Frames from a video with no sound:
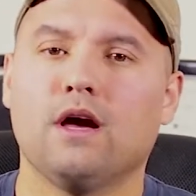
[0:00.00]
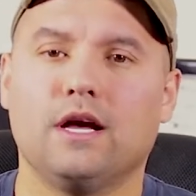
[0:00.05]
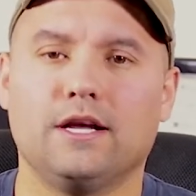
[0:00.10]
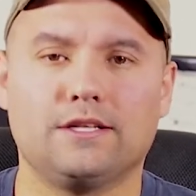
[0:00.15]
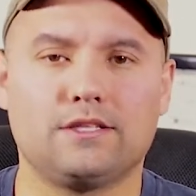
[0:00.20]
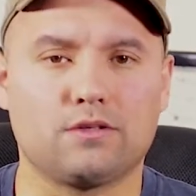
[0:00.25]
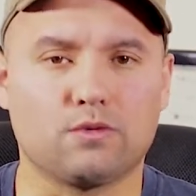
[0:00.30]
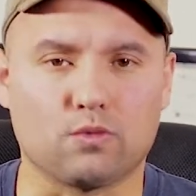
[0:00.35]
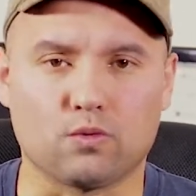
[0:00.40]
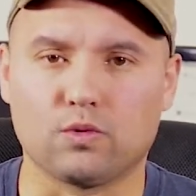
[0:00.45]

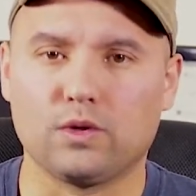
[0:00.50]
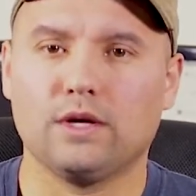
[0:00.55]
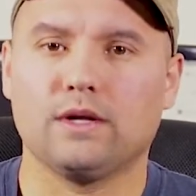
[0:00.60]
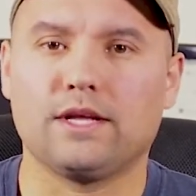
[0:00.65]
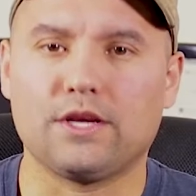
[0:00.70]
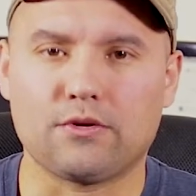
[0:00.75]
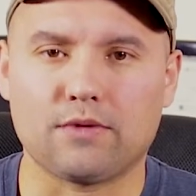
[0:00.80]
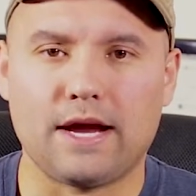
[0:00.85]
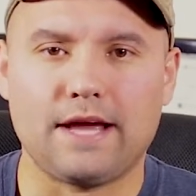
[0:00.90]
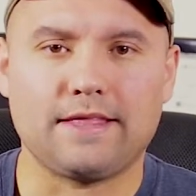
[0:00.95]
It's
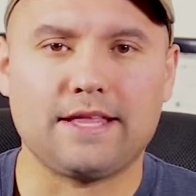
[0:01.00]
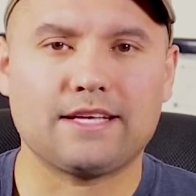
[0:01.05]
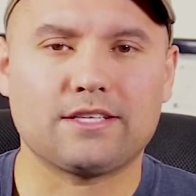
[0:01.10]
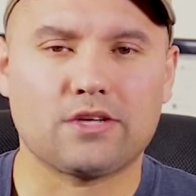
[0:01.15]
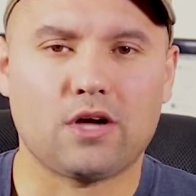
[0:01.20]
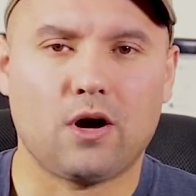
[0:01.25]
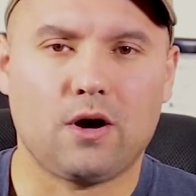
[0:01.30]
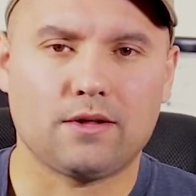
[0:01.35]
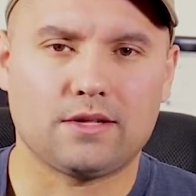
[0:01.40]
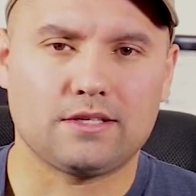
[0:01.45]
really great.
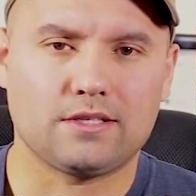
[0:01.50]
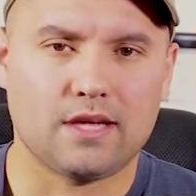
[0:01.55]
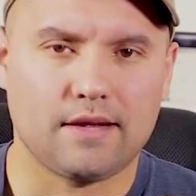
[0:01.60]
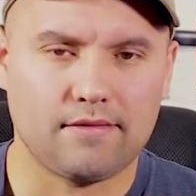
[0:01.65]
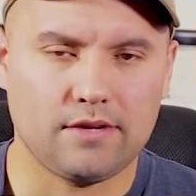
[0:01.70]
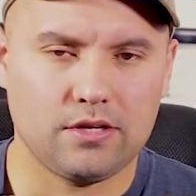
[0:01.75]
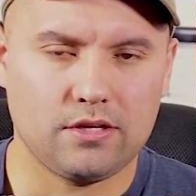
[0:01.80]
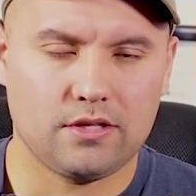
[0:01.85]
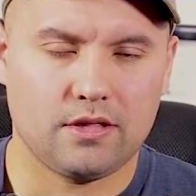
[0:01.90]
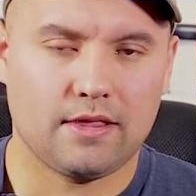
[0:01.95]
That's all the
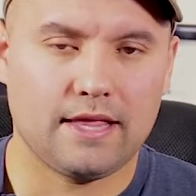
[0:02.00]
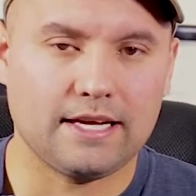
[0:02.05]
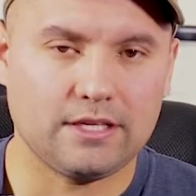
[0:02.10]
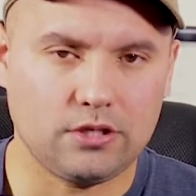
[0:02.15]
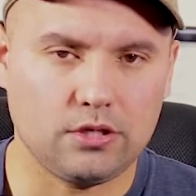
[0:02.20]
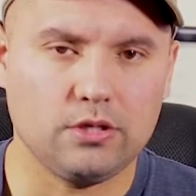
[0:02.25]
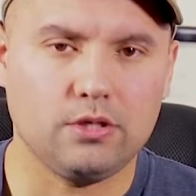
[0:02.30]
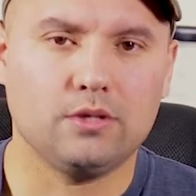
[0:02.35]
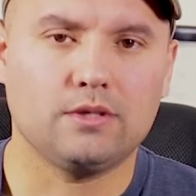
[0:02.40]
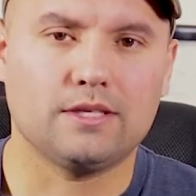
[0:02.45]
stuff
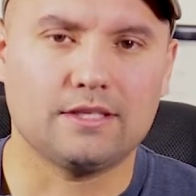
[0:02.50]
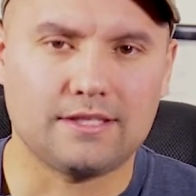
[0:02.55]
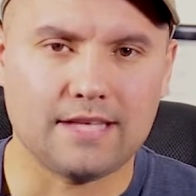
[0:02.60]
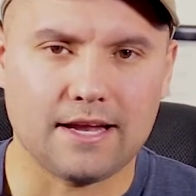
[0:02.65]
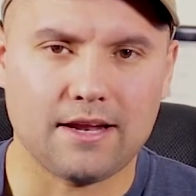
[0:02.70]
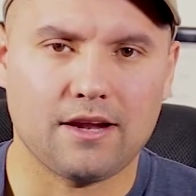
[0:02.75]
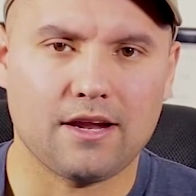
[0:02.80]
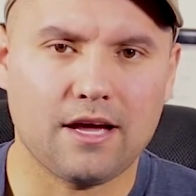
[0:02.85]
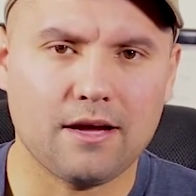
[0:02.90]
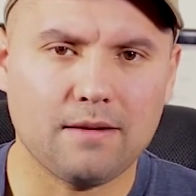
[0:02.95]
that you use to set it